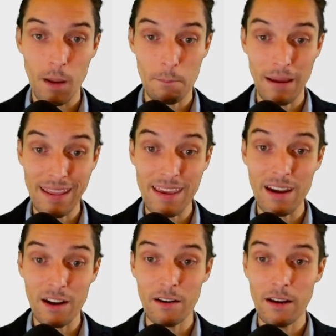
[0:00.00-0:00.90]
But
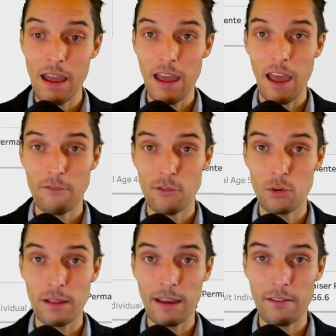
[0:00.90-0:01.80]
here, if you
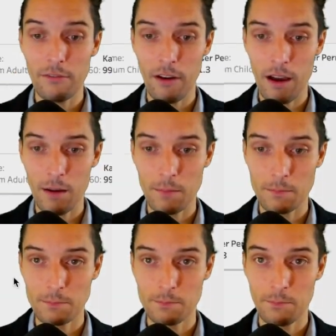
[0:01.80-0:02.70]
live in